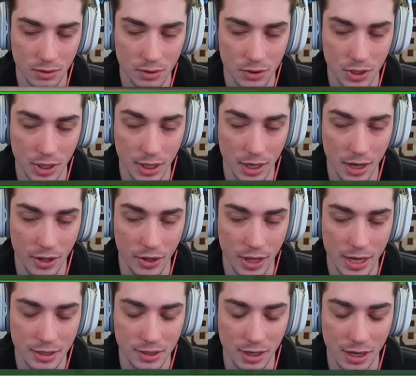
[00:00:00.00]
Sitting on it
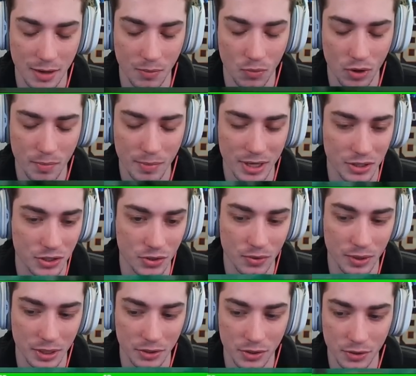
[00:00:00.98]
that time. What am I
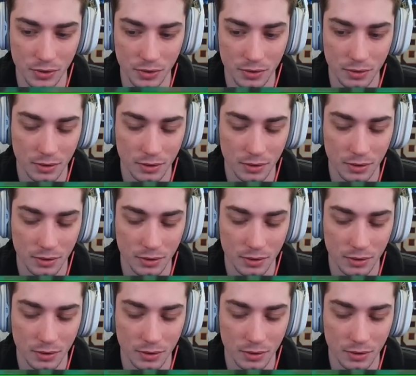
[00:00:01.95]
doing, dude?